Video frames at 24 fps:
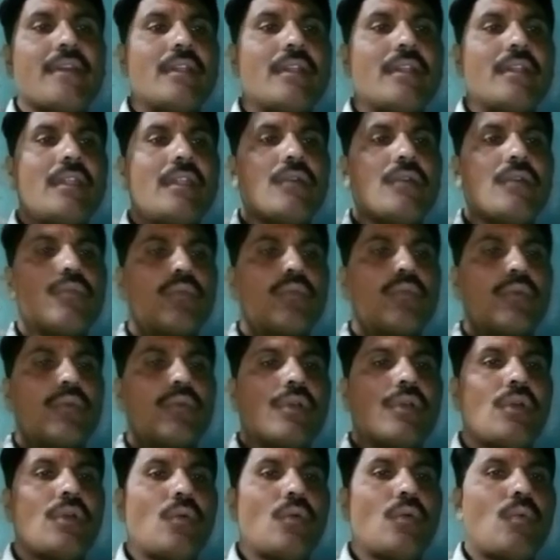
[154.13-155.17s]
Now
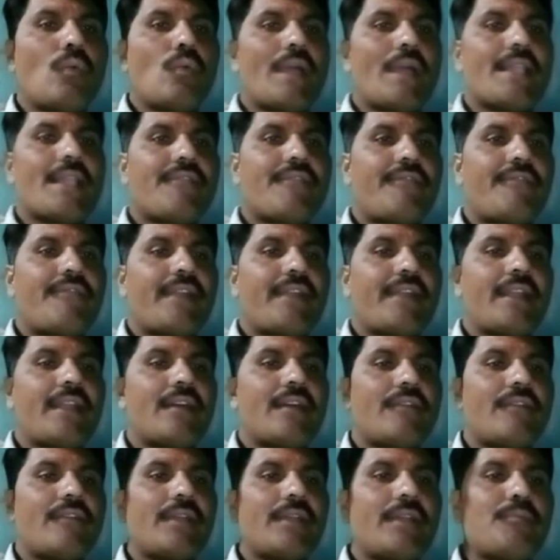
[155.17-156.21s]

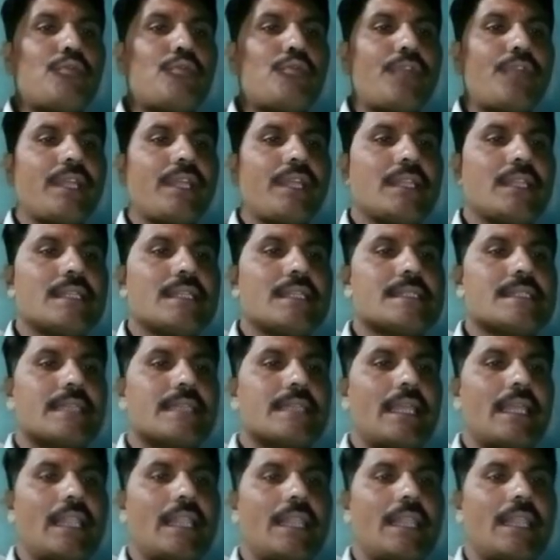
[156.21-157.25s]
while putting this
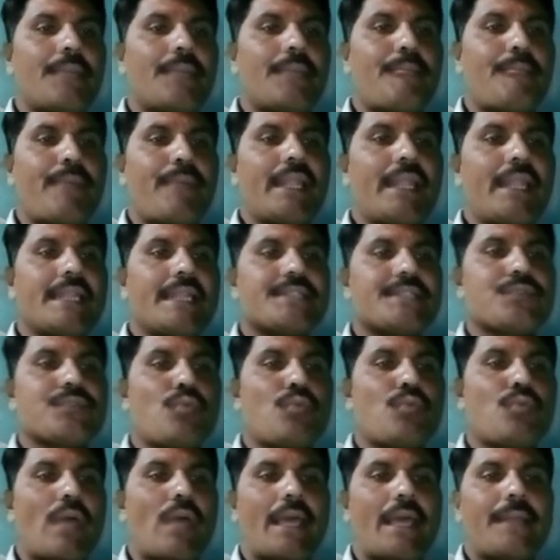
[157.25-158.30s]
in the Punnett
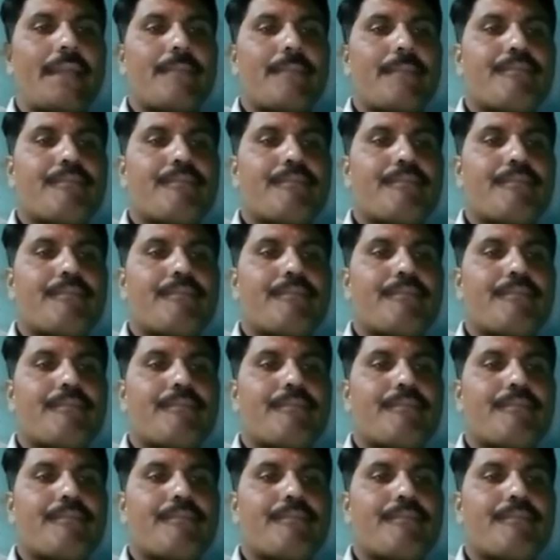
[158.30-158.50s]
square,